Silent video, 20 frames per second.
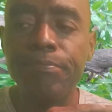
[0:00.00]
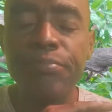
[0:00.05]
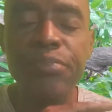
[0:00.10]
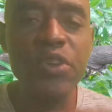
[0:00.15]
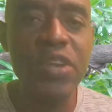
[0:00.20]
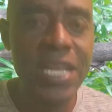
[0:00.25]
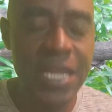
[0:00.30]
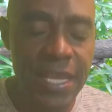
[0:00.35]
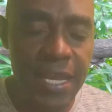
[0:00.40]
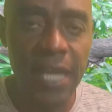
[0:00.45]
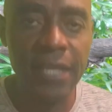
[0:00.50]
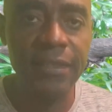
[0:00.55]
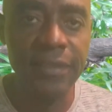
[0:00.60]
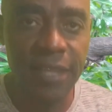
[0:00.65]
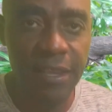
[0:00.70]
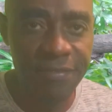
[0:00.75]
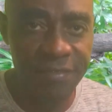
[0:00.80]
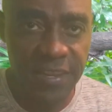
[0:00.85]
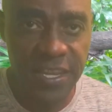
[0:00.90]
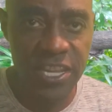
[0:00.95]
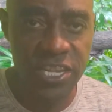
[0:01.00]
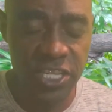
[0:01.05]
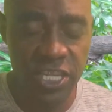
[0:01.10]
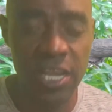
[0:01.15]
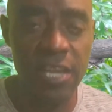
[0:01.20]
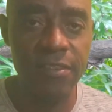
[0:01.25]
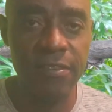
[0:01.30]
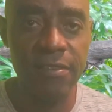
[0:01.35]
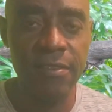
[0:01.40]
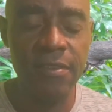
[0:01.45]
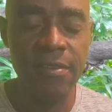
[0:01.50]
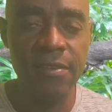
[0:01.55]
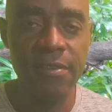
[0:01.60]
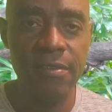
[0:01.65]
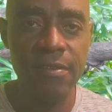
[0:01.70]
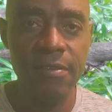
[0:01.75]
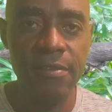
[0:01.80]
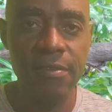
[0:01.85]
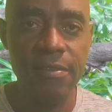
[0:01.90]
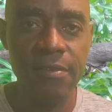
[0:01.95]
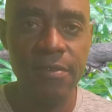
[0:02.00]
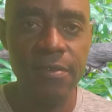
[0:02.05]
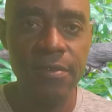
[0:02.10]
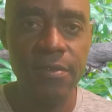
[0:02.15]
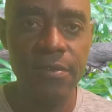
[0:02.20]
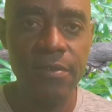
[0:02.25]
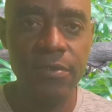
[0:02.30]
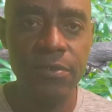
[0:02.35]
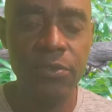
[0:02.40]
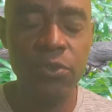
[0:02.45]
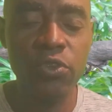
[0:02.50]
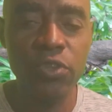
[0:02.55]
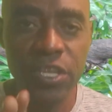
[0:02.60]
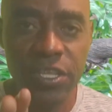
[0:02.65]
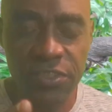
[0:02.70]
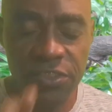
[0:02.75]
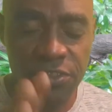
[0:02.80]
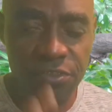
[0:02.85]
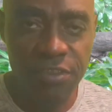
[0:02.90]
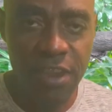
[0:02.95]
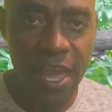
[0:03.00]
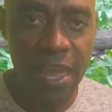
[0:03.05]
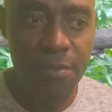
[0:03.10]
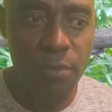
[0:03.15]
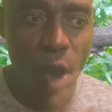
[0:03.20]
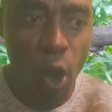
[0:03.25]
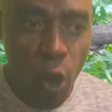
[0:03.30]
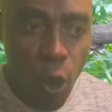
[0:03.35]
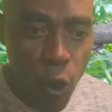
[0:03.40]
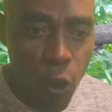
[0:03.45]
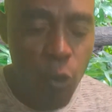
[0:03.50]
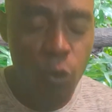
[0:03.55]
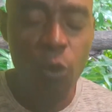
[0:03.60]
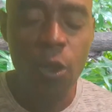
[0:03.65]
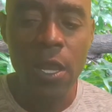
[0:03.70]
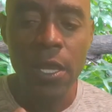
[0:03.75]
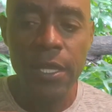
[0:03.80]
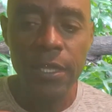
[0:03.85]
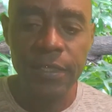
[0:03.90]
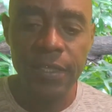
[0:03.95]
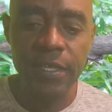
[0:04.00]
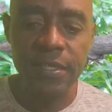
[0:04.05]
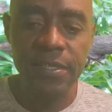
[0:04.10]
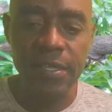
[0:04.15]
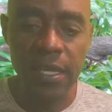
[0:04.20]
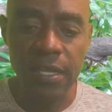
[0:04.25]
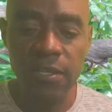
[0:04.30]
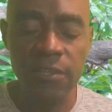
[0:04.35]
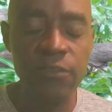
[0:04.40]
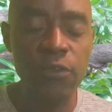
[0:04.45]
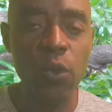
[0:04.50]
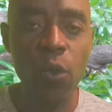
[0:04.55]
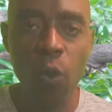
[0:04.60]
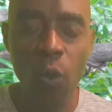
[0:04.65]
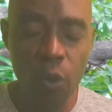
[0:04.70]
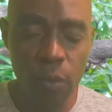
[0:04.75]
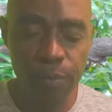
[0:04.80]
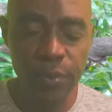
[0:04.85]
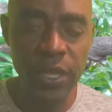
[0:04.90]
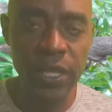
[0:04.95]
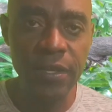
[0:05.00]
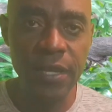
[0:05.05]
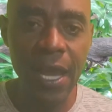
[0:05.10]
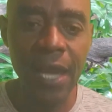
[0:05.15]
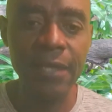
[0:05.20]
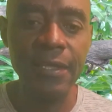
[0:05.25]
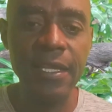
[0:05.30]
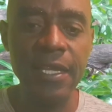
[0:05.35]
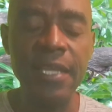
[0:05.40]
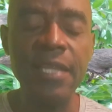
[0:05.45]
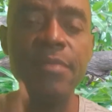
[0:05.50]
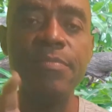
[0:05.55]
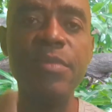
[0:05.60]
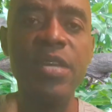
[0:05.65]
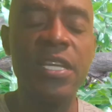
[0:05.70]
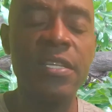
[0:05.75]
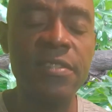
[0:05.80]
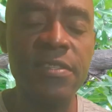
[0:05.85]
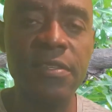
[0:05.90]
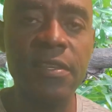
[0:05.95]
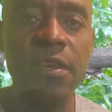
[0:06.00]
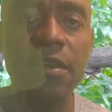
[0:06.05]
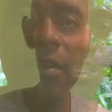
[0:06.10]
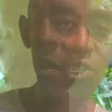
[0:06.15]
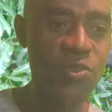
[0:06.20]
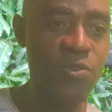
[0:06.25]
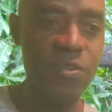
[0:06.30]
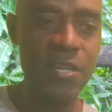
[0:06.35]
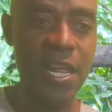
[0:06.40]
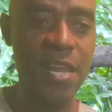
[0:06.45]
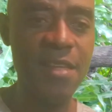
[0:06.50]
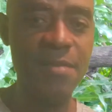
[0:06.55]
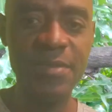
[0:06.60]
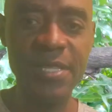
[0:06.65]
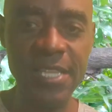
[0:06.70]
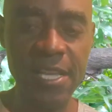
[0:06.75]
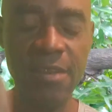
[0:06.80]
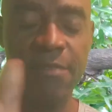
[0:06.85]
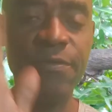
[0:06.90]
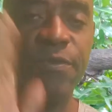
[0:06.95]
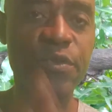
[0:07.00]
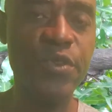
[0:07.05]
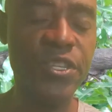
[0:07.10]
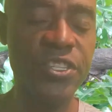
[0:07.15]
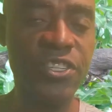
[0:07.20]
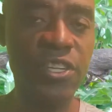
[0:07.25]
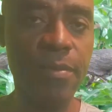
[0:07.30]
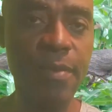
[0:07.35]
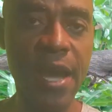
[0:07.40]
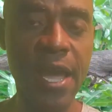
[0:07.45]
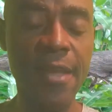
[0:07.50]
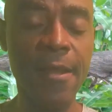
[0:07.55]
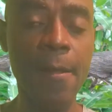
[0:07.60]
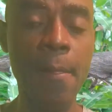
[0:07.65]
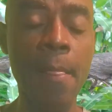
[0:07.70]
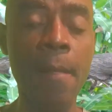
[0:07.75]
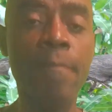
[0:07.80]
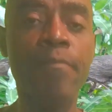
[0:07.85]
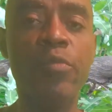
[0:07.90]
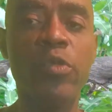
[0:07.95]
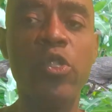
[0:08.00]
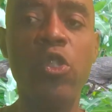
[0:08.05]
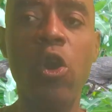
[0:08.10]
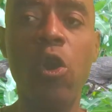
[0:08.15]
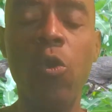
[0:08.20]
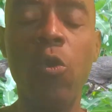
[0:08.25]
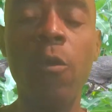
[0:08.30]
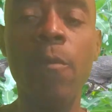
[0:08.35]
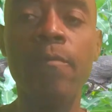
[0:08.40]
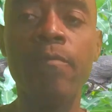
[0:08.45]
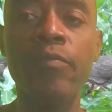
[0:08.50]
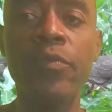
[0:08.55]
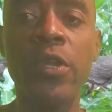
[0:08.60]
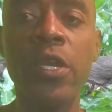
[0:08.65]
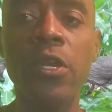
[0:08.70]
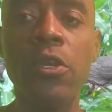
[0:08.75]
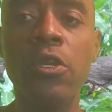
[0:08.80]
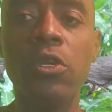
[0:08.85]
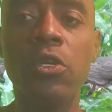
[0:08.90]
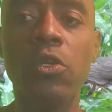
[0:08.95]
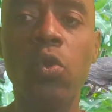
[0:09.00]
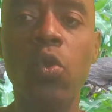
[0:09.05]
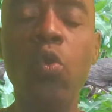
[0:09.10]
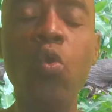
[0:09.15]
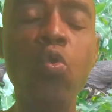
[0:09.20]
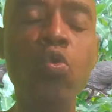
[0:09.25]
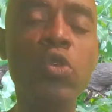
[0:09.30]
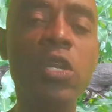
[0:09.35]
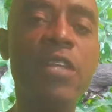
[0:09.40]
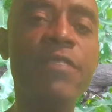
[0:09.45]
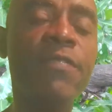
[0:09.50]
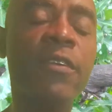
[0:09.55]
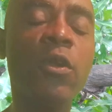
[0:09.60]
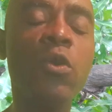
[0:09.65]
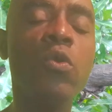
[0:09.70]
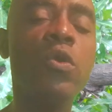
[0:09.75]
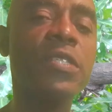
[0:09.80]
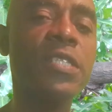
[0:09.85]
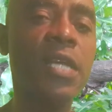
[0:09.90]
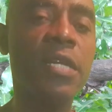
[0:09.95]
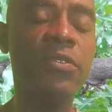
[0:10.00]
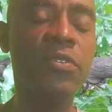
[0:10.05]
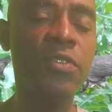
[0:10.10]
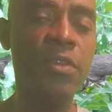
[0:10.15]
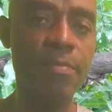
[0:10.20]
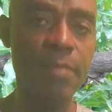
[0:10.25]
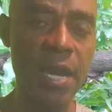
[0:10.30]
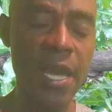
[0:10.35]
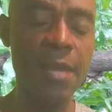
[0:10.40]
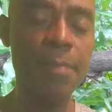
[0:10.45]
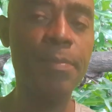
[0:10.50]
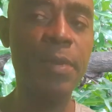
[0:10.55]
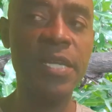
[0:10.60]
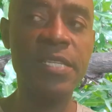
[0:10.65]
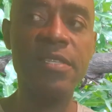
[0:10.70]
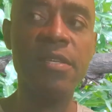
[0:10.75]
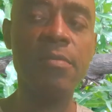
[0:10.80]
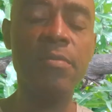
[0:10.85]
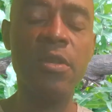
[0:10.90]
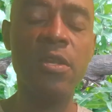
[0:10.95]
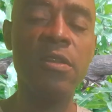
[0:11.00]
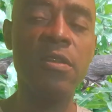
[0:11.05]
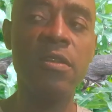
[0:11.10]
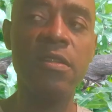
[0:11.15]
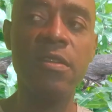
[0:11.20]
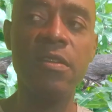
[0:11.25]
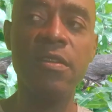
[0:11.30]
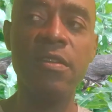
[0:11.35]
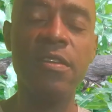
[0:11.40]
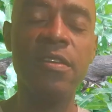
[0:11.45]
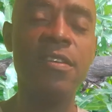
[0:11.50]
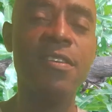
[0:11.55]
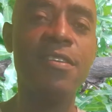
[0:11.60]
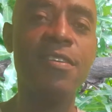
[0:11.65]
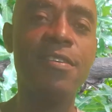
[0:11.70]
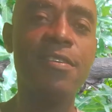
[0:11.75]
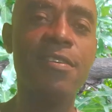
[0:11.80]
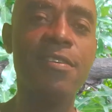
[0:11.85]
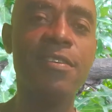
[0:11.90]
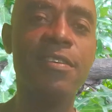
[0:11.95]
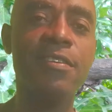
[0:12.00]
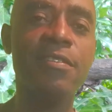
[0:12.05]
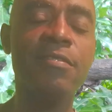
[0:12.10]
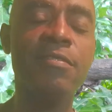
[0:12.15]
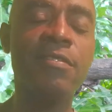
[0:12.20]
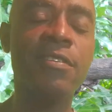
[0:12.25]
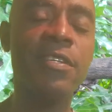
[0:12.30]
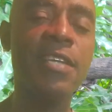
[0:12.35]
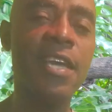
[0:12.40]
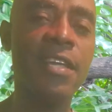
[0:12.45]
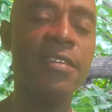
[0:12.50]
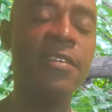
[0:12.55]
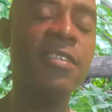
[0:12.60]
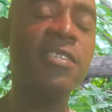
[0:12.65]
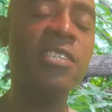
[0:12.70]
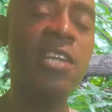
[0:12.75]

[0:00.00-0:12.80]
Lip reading: brilliant definition to describe how the cells open and the inmates dash out of themselves to reach the bike. Now, who live closer to the bike possibly get the